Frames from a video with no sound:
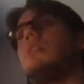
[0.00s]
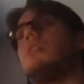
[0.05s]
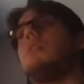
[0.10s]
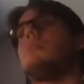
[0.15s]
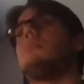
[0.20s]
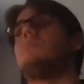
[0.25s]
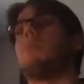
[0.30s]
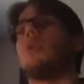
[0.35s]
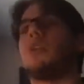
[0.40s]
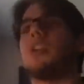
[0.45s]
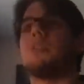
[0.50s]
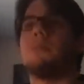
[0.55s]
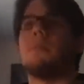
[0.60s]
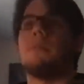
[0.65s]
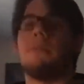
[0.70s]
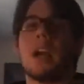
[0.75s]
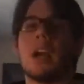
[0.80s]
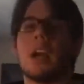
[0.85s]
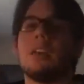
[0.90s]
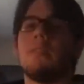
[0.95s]
Bernie's been
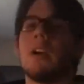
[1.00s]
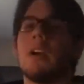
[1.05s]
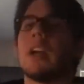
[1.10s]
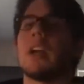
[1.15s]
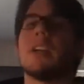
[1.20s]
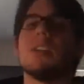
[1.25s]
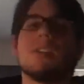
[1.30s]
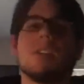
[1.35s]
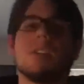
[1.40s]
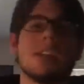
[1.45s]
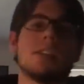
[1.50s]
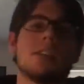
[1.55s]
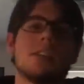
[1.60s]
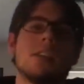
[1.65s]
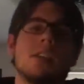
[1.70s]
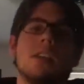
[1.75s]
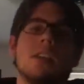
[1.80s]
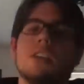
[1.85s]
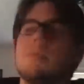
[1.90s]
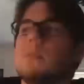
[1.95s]
very, very
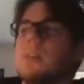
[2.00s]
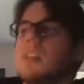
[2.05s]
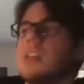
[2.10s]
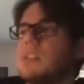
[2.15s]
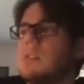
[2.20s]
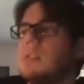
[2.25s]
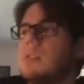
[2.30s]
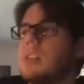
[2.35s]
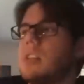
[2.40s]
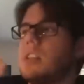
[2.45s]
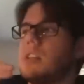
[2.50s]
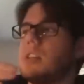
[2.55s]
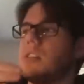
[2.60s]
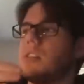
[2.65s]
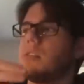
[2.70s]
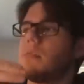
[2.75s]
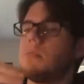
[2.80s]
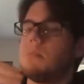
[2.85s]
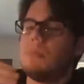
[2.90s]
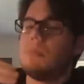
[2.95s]
consistent.
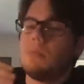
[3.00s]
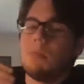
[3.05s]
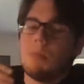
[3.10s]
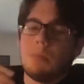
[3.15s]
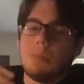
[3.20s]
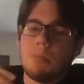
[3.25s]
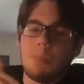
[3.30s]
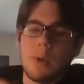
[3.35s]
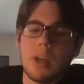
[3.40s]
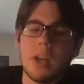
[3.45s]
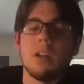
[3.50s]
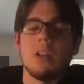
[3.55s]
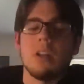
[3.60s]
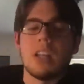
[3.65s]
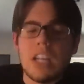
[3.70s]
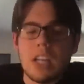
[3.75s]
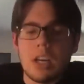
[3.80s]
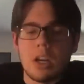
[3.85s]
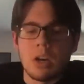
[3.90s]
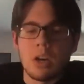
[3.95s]
He's been a
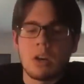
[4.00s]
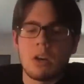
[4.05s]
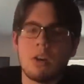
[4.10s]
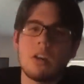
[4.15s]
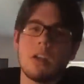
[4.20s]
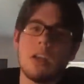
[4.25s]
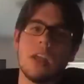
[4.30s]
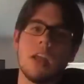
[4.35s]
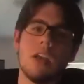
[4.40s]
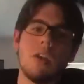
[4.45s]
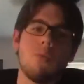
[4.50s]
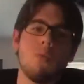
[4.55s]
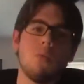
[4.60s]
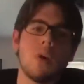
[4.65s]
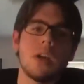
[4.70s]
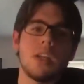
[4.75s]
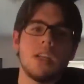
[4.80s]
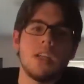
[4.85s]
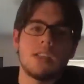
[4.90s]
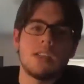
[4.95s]
leader in
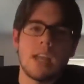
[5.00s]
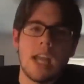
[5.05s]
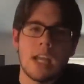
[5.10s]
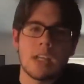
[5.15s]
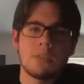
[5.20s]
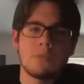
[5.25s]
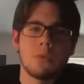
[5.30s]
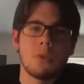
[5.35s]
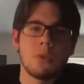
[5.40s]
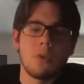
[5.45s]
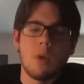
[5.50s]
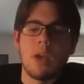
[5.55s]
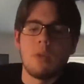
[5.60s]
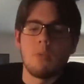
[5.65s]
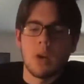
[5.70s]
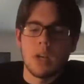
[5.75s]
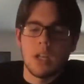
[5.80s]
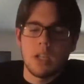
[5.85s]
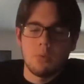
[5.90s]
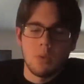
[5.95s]
what he stands for and
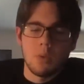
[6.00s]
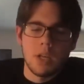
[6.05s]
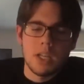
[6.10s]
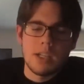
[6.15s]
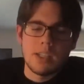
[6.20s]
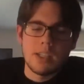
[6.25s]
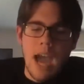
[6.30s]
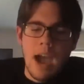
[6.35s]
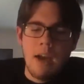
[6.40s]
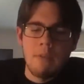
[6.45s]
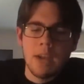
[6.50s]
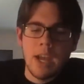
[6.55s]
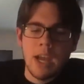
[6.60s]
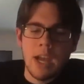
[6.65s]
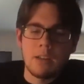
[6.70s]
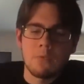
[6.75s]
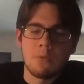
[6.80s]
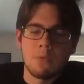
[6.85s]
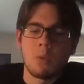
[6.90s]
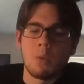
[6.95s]
what he's
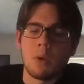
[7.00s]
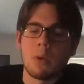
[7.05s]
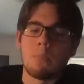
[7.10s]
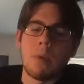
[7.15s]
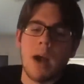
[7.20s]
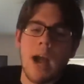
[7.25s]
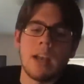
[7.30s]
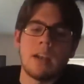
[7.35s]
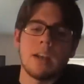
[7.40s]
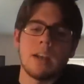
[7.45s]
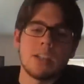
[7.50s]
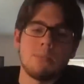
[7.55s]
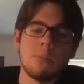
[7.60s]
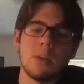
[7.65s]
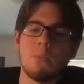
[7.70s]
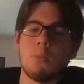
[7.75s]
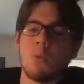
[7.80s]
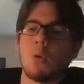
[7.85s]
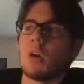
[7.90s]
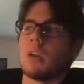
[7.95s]
advocating for, where Biden has been
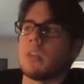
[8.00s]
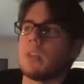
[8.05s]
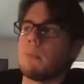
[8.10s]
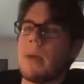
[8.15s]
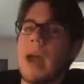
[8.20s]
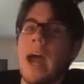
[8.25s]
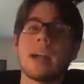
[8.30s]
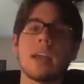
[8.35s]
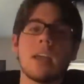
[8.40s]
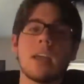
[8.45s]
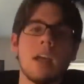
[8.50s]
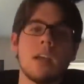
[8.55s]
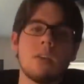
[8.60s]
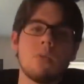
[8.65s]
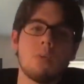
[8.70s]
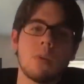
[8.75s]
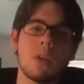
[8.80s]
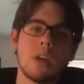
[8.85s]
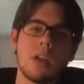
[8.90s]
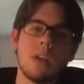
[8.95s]
more on the back end,
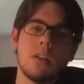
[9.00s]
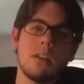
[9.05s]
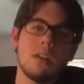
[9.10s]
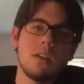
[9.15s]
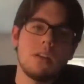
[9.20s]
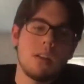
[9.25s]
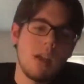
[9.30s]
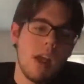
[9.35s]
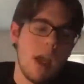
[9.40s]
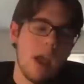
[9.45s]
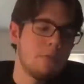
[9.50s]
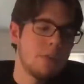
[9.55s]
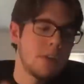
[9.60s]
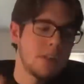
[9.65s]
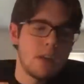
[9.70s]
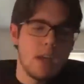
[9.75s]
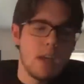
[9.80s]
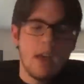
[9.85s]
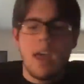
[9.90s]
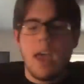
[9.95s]
where
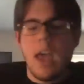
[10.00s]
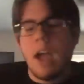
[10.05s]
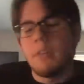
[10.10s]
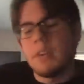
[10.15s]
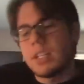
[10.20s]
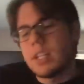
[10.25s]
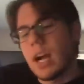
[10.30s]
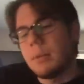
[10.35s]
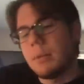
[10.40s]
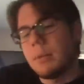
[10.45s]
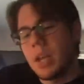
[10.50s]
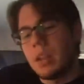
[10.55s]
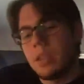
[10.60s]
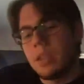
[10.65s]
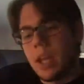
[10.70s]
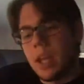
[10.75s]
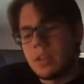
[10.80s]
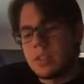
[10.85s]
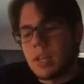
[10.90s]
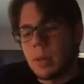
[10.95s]
every time
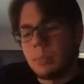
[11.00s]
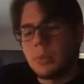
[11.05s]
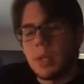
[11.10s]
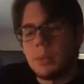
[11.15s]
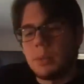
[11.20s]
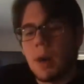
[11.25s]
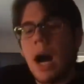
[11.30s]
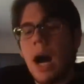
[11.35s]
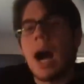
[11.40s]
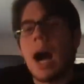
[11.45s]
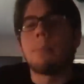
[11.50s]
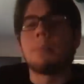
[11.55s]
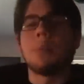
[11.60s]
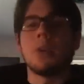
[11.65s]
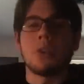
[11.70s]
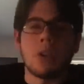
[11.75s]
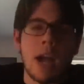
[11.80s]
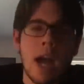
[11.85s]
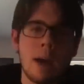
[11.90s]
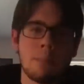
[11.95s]
that something popular
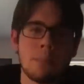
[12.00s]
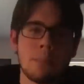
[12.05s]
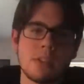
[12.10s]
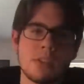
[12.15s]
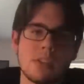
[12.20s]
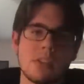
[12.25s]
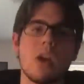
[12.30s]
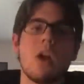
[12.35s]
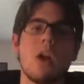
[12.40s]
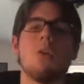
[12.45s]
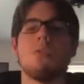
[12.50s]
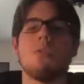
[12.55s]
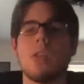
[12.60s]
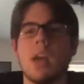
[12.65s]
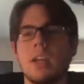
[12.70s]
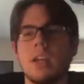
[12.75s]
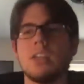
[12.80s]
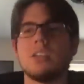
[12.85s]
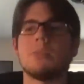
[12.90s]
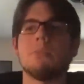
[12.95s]
happens, oh, then
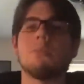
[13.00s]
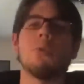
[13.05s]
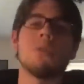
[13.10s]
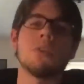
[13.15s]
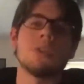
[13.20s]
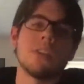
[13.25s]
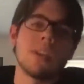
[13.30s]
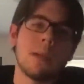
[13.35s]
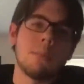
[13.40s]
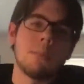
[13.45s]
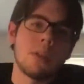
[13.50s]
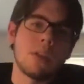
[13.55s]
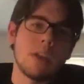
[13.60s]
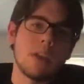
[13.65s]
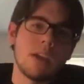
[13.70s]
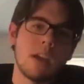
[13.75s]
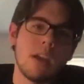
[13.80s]
he supports the type of thing.